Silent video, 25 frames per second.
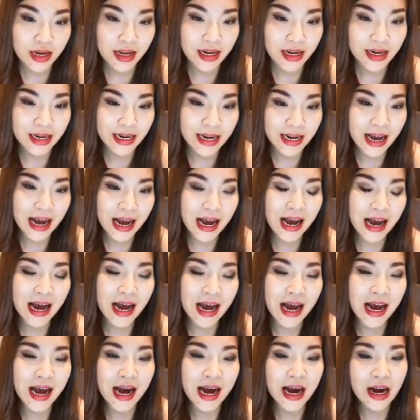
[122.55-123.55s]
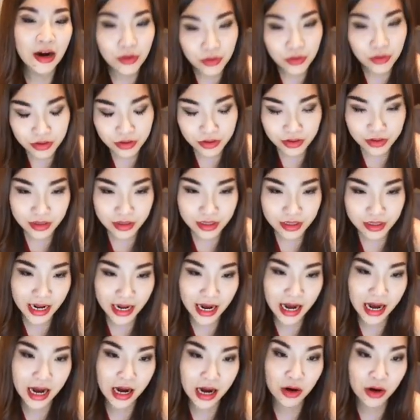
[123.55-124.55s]
Now,
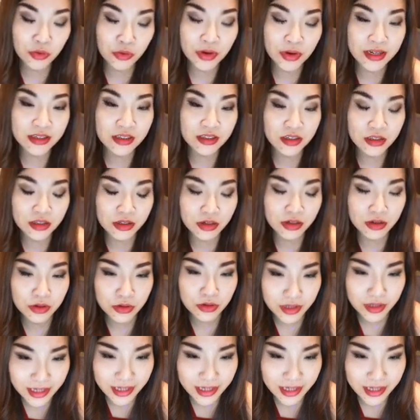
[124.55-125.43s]
rising tone.